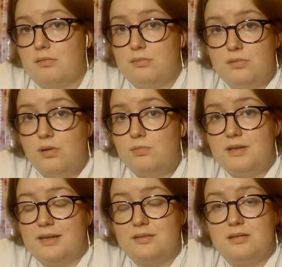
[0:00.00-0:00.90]
no
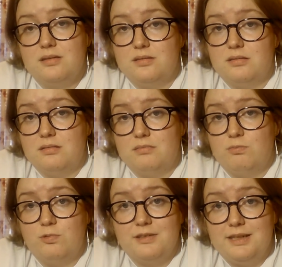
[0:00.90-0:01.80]
one else
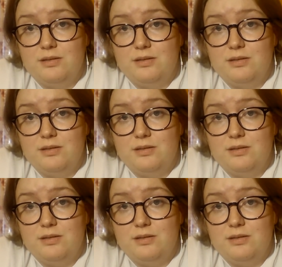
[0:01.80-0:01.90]
really